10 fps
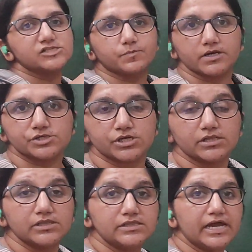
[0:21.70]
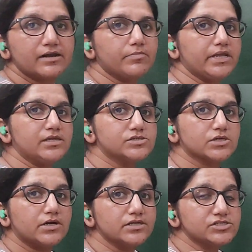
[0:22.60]
respiration. That
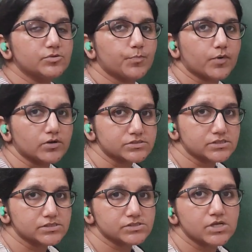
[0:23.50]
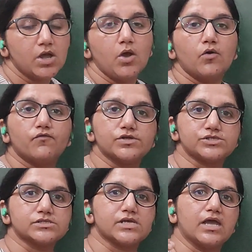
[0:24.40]
means it is the process
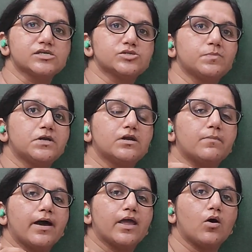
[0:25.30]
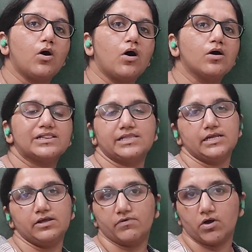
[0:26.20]
which is exhibited by all
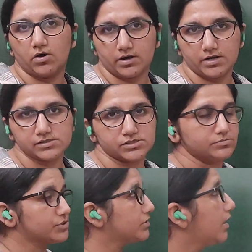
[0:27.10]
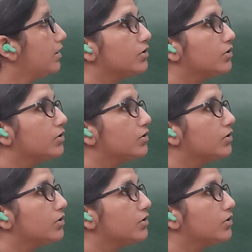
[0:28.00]
the living organisms.